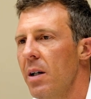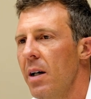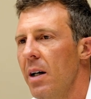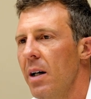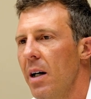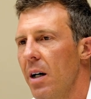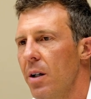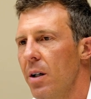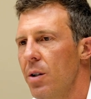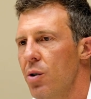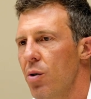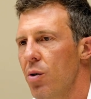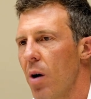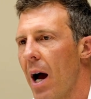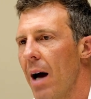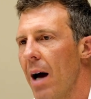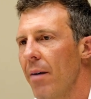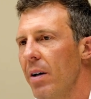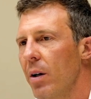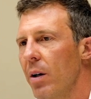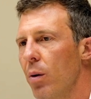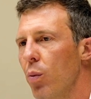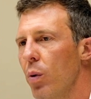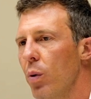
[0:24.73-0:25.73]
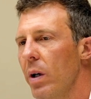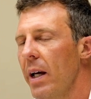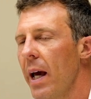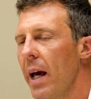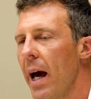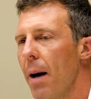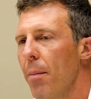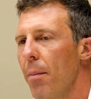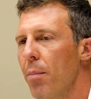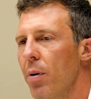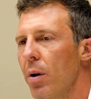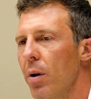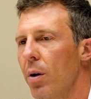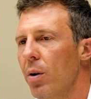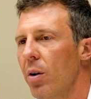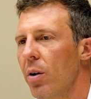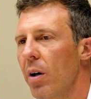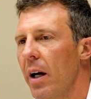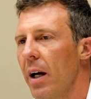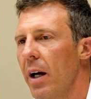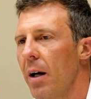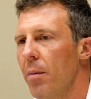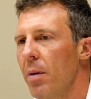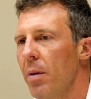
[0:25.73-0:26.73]
a Driving Rehab
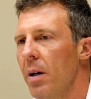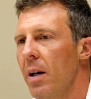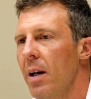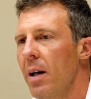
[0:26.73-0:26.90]
program,